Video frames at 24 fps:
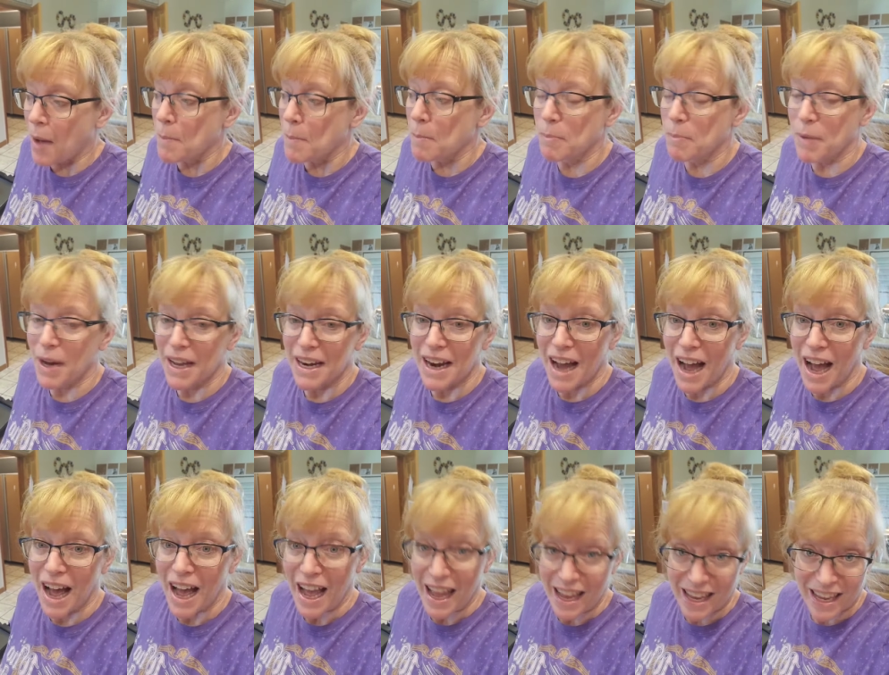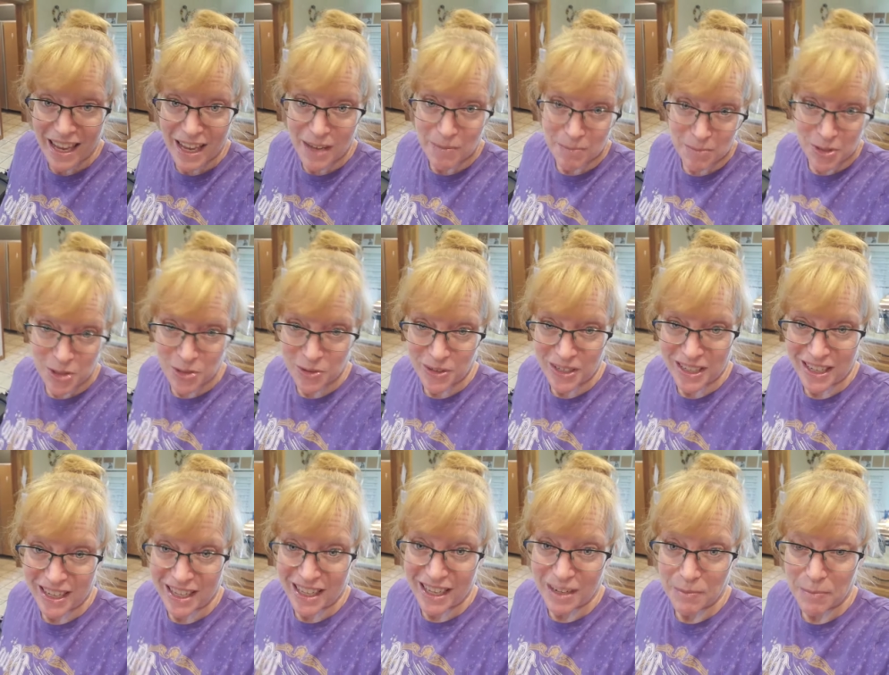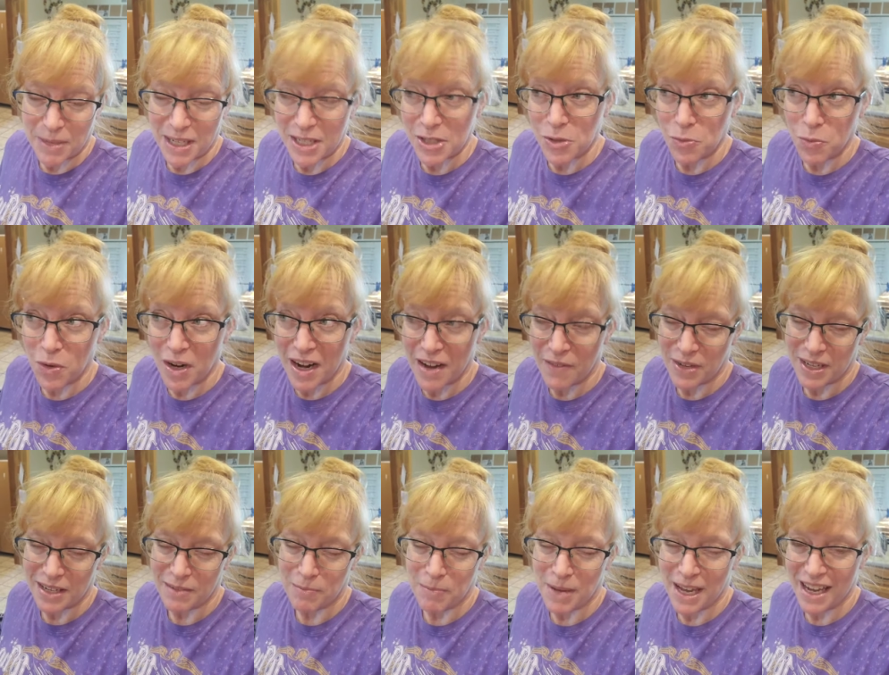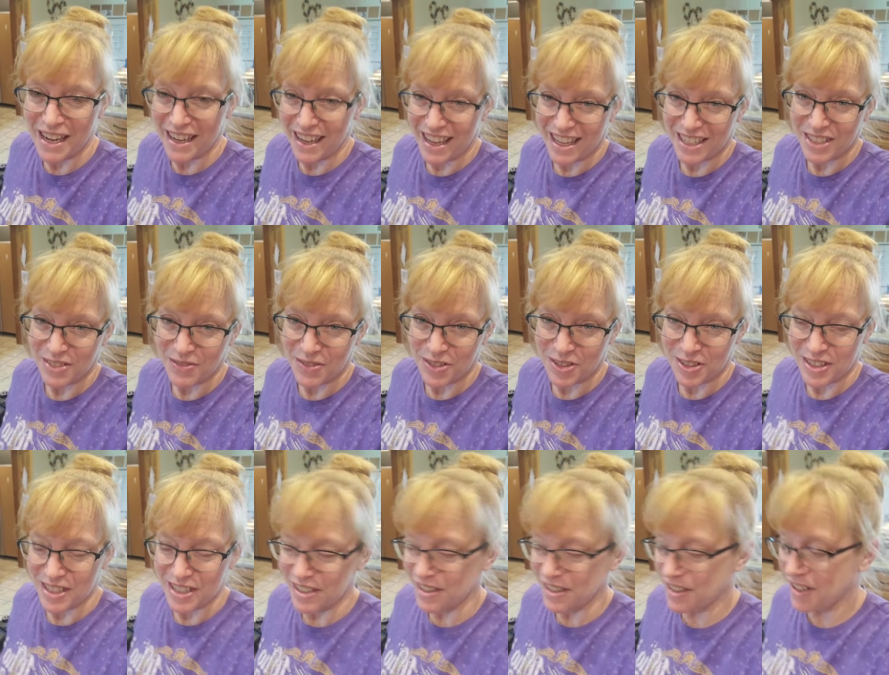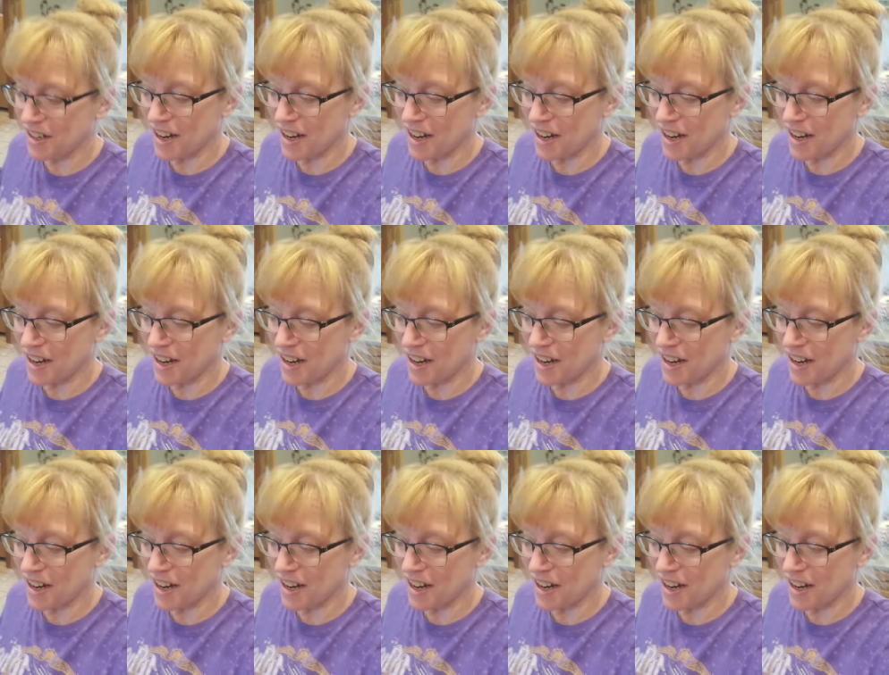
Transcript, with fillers: But I am doing it because we're having pancakes for dinner.